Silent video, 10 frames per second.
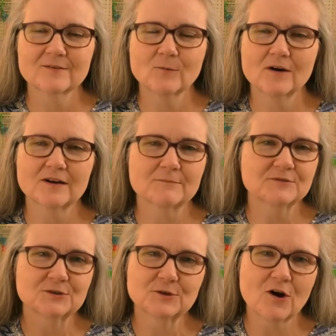welcome
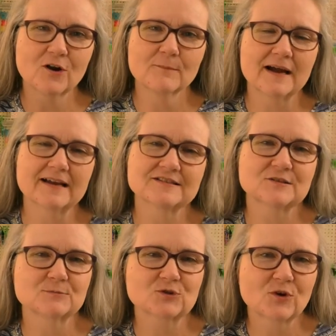to all my
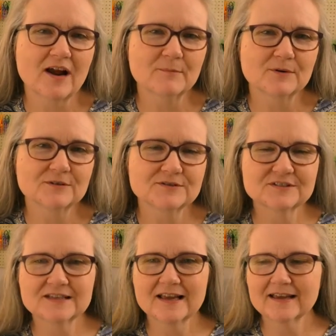
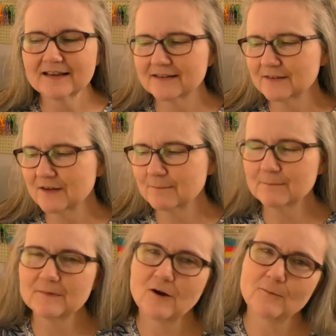subscribers and
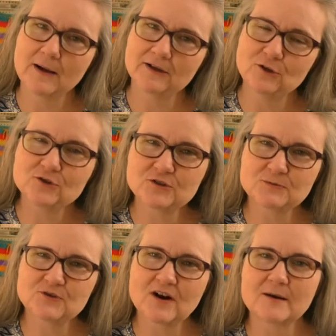um, all my new
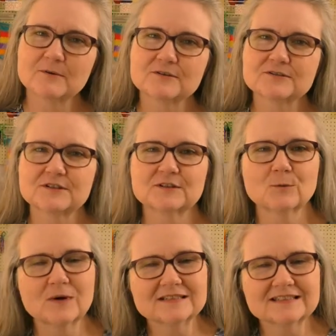subscribers and the
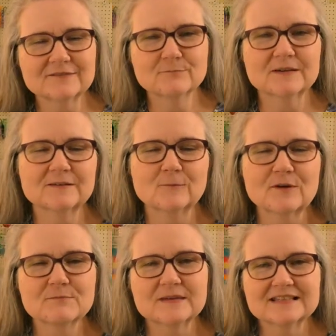ones that have been
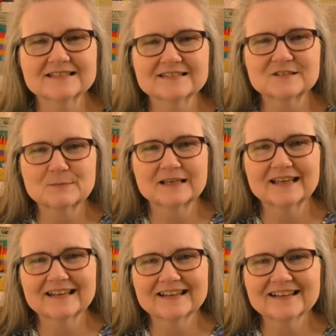with me since the beginning.